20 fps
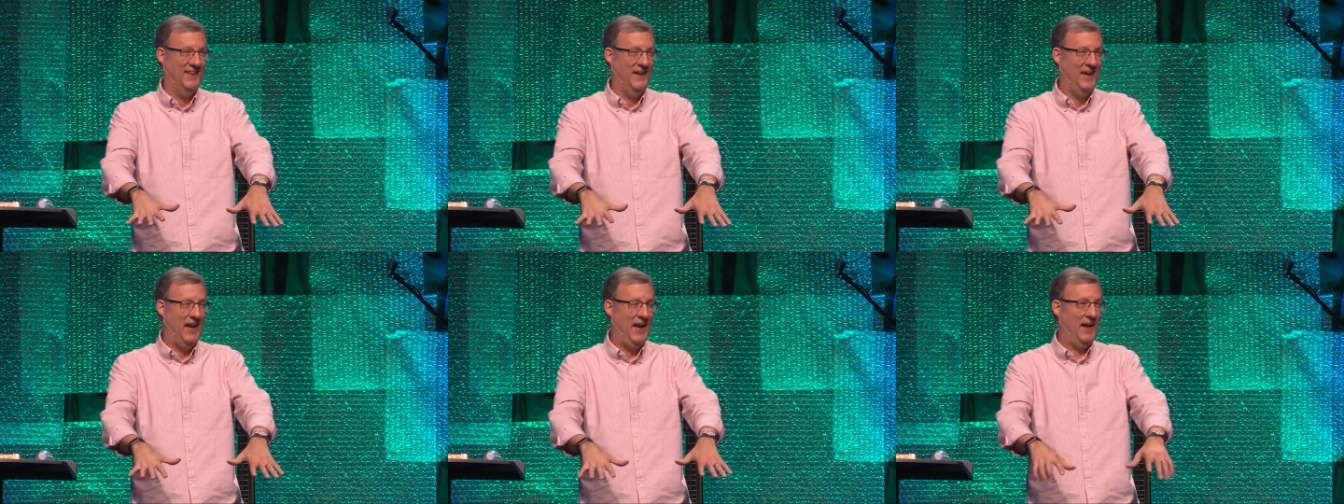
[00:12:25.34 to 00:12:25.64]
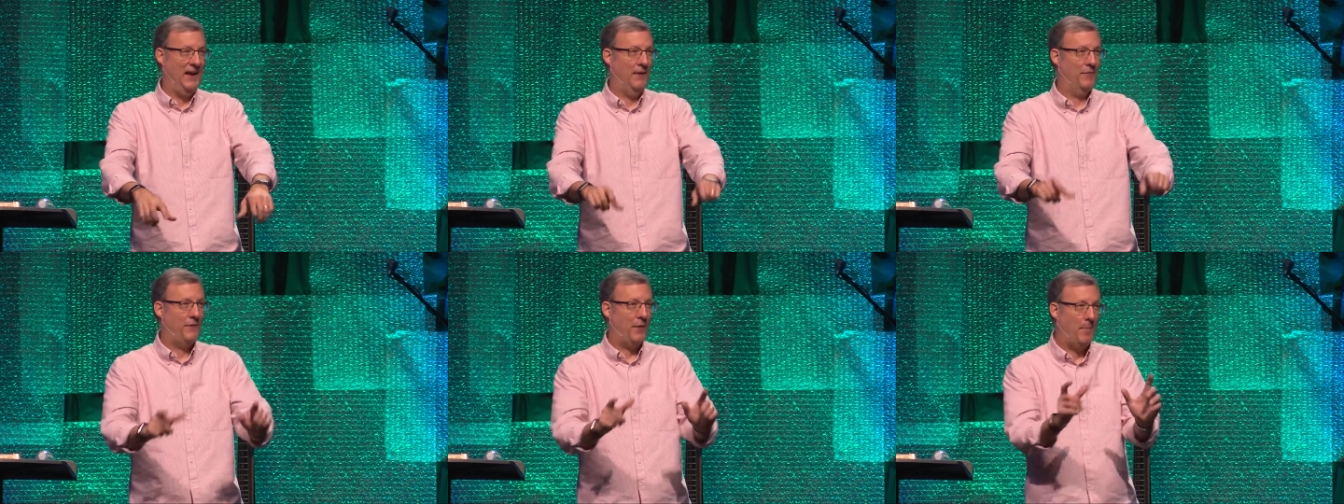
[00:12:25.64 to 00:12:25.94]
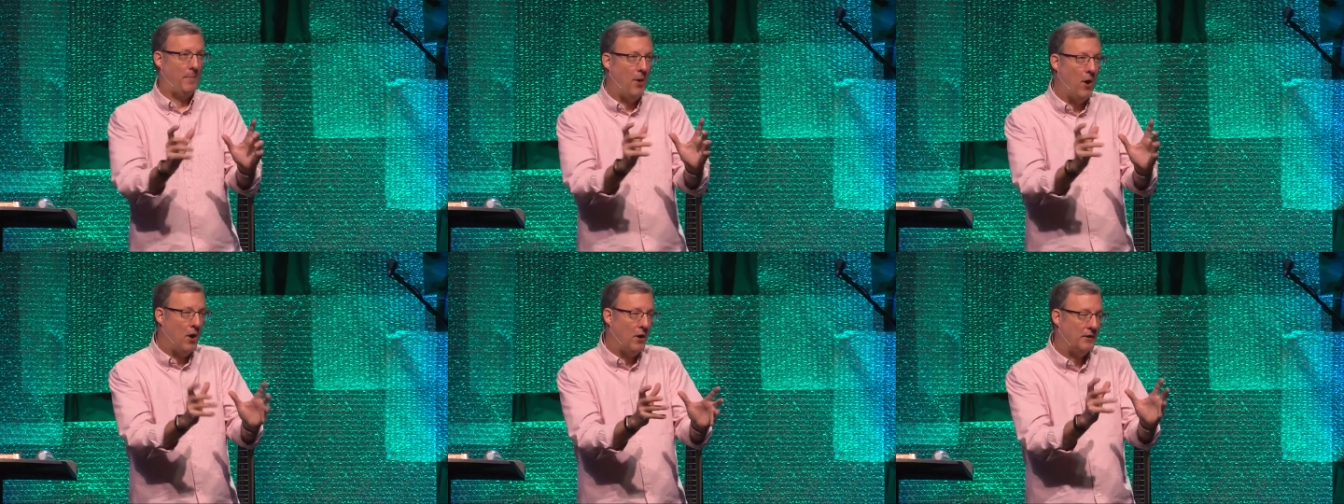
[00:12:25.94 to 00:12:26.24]
and if the
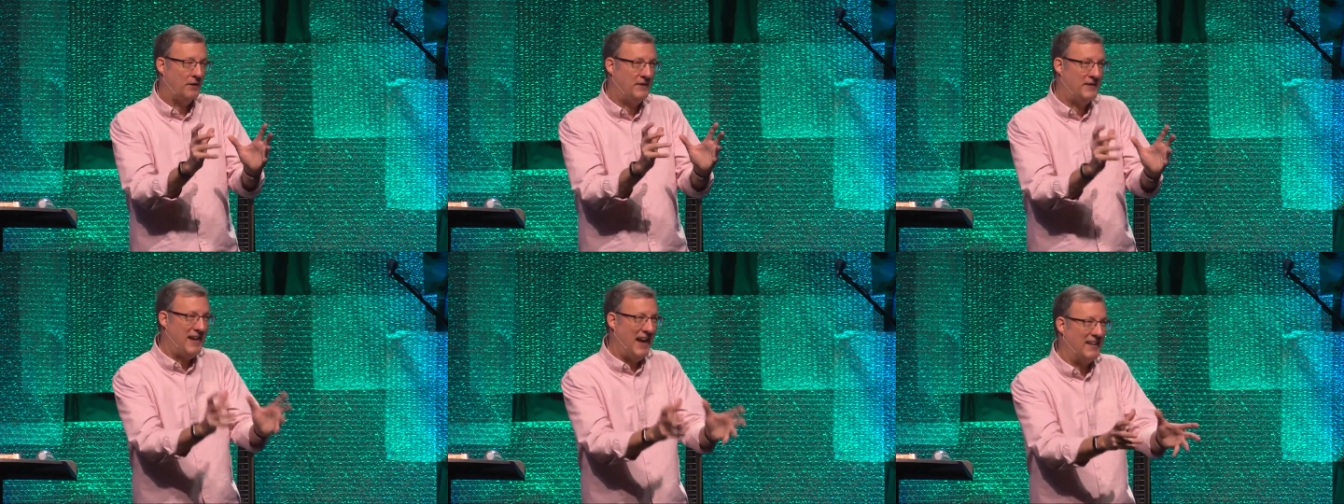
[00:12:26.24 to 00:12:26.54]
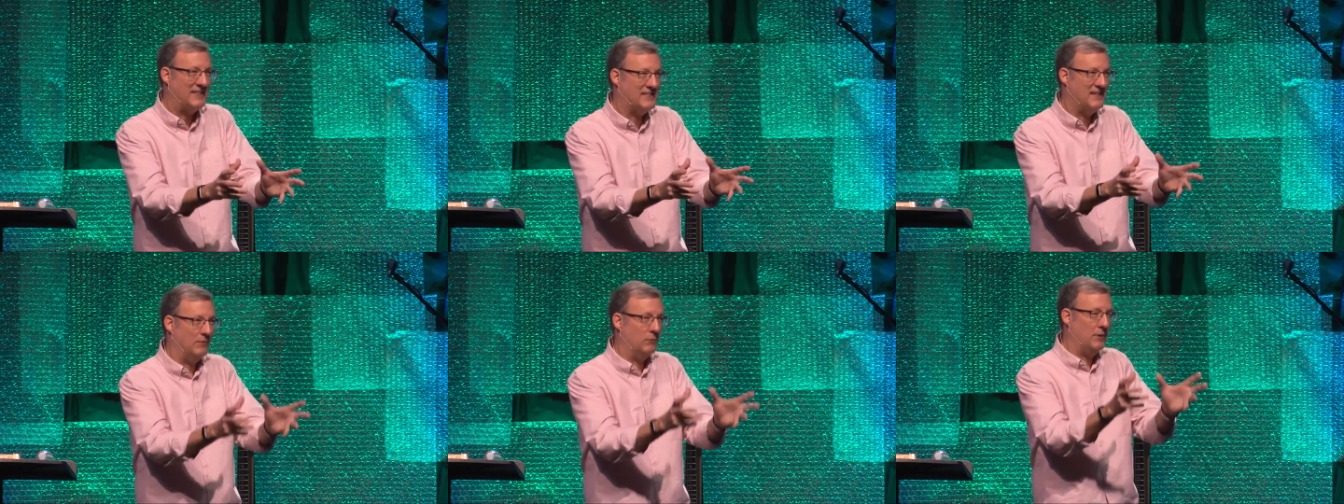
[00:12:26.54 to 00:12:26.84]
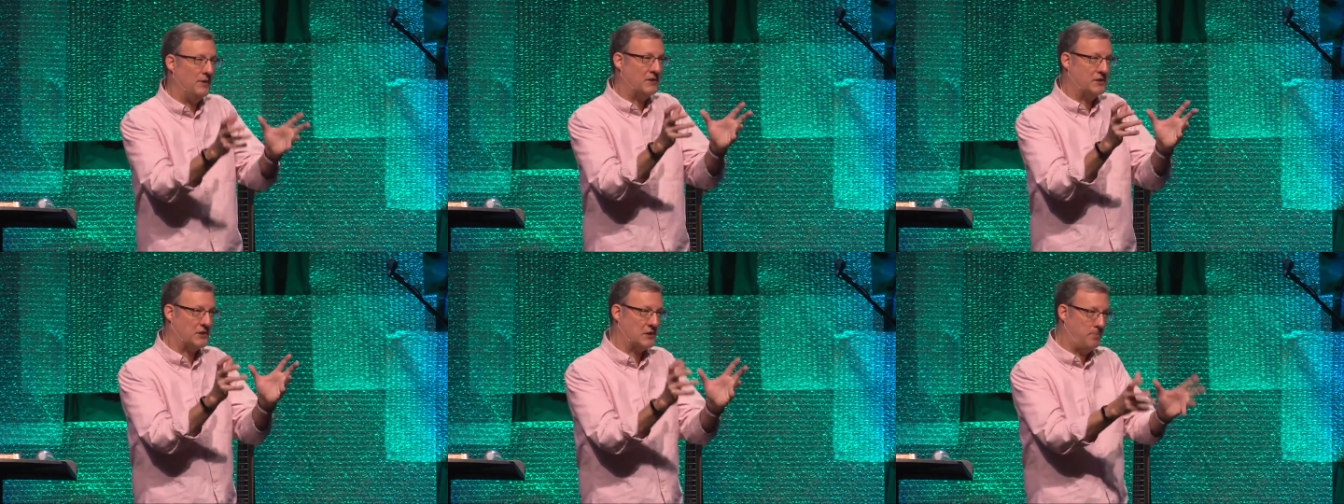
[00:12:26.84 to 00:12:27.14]
part doesn't
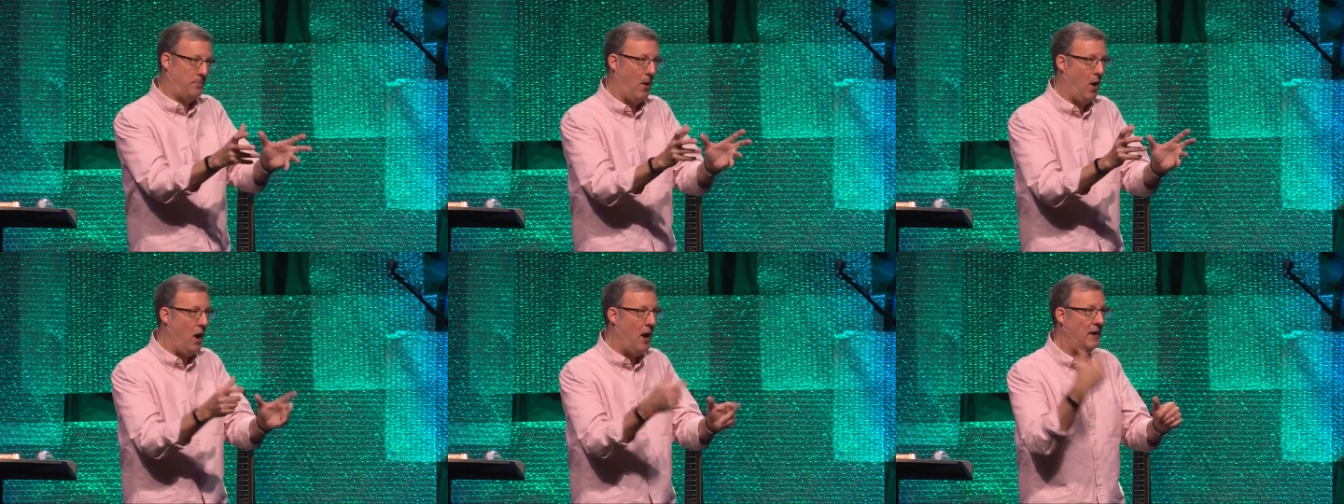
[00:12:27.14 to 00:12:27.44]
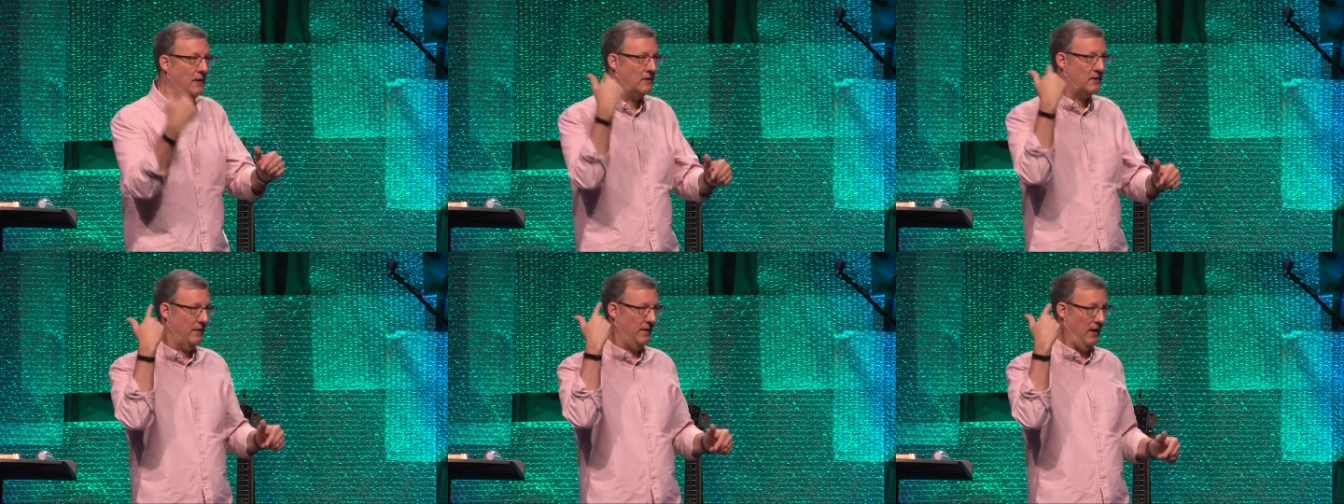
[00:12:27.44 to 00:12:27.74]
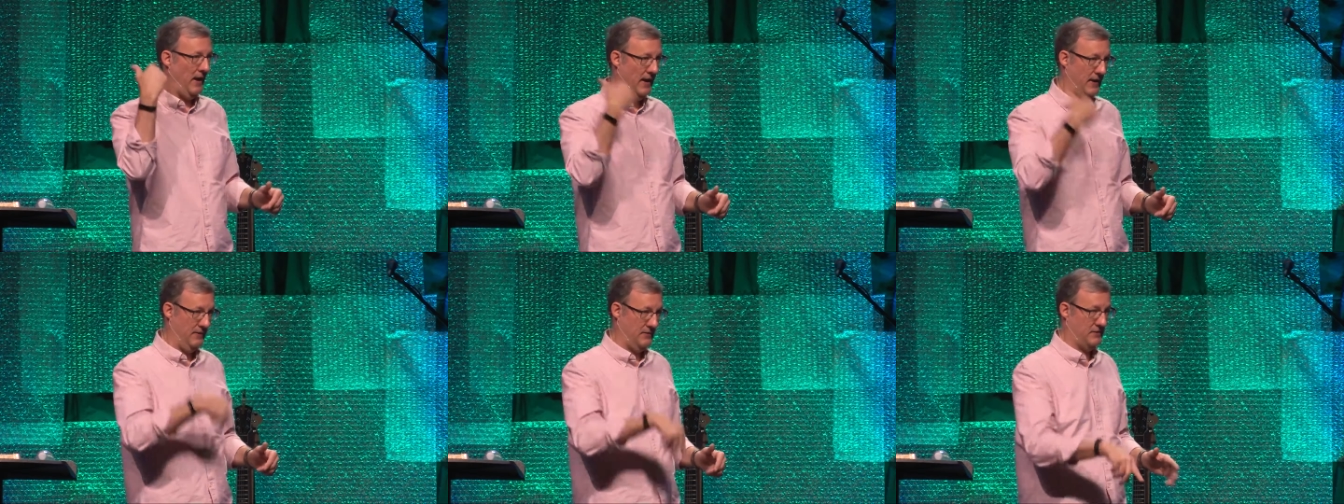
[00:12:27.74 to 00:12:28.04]
respond to the
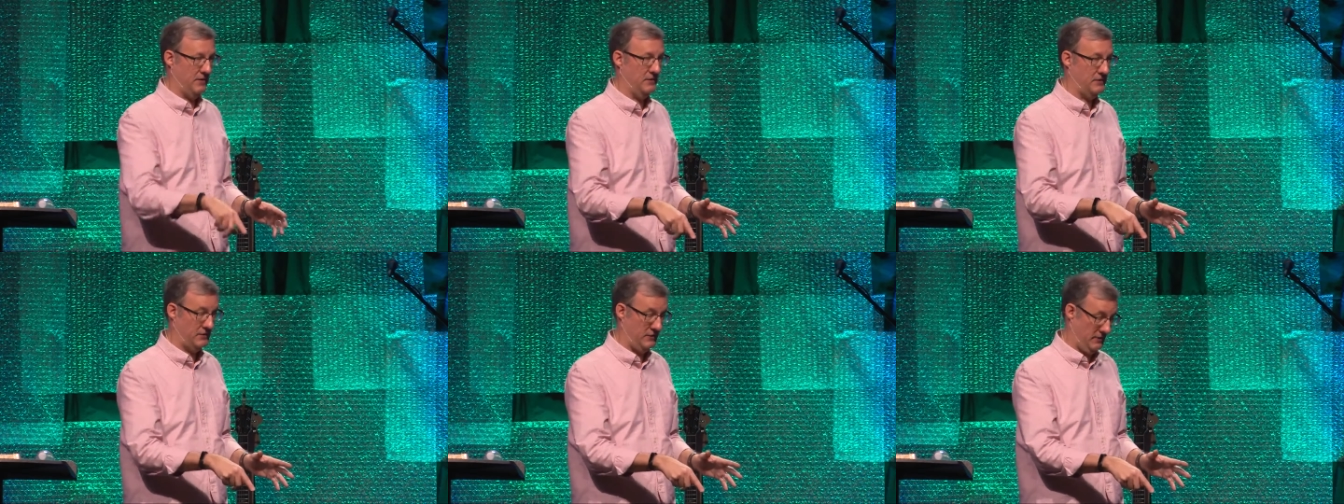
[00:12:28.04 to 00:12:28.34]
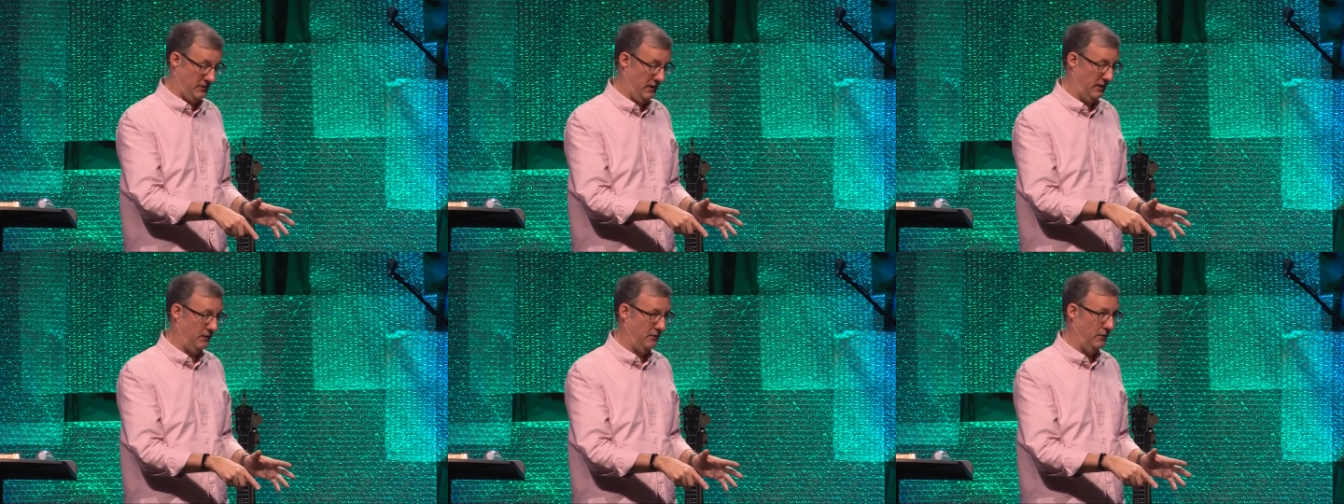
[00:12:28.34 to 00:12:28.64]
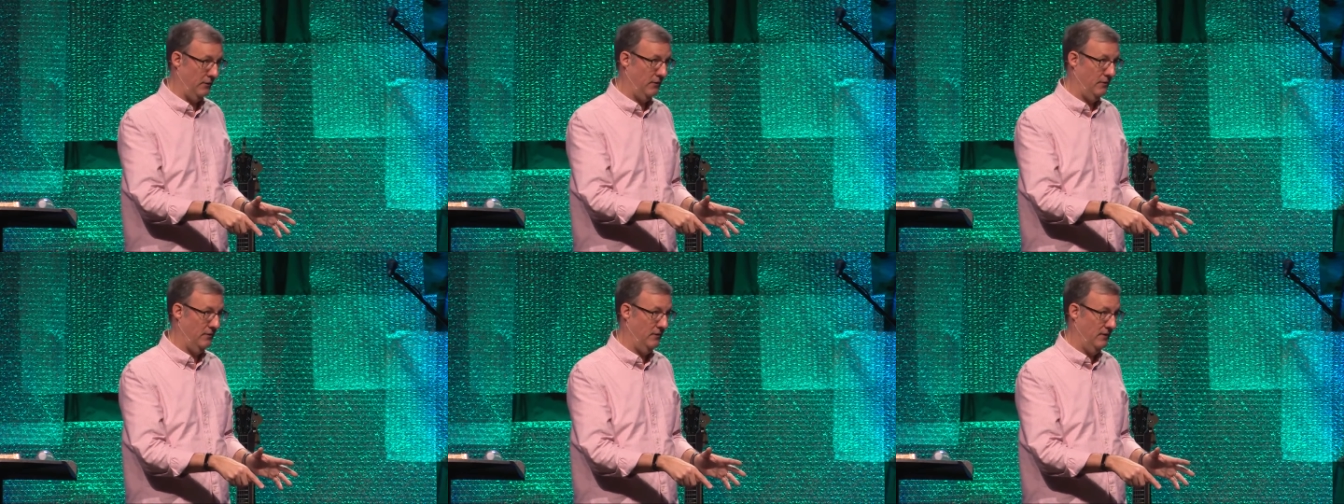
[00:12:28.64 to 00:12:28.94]
head's
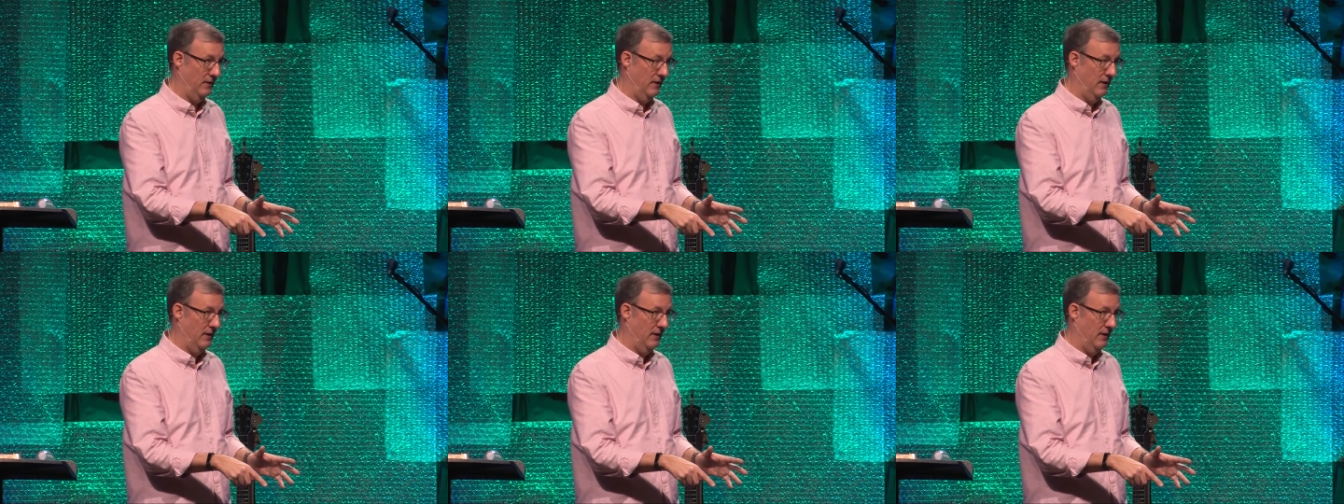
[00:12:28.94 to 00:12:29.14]
signal,